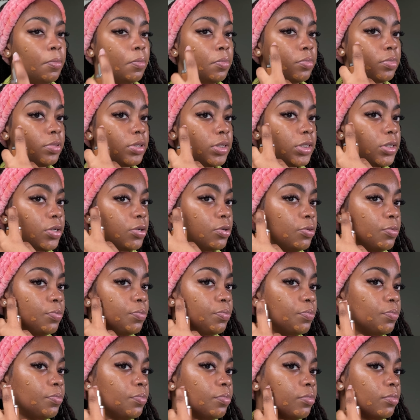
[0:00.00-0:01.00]
So
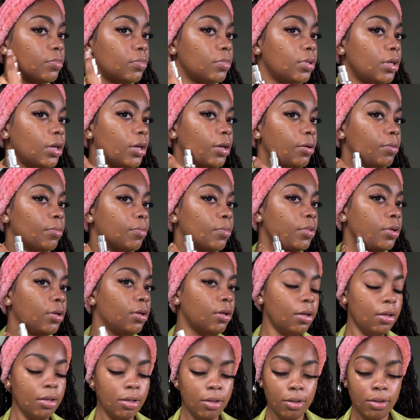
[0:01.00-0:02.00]
yeah,
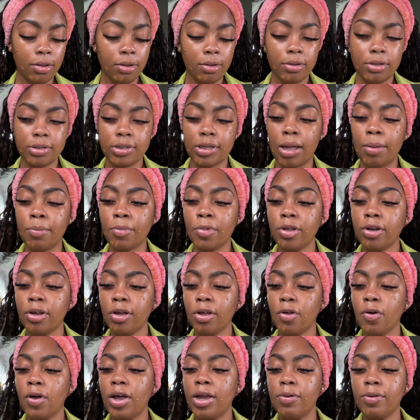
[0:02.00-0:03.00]
so I'm gonna
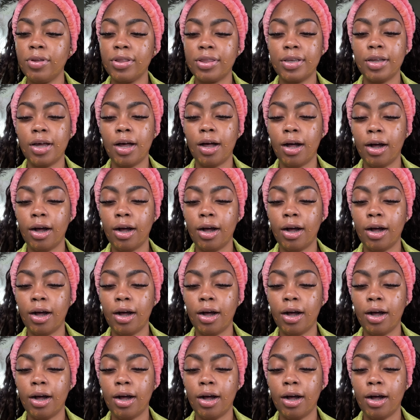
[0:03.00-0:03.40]
go in with the